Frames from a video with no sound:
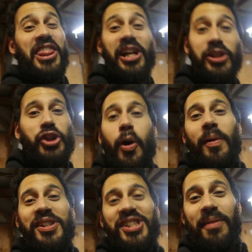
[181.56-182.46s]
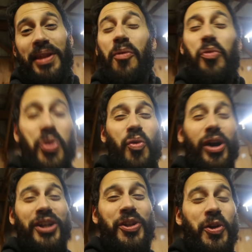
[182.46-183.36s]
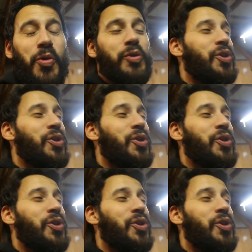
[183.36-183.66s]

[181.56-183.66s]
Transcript: There's so much stuff that we want to do,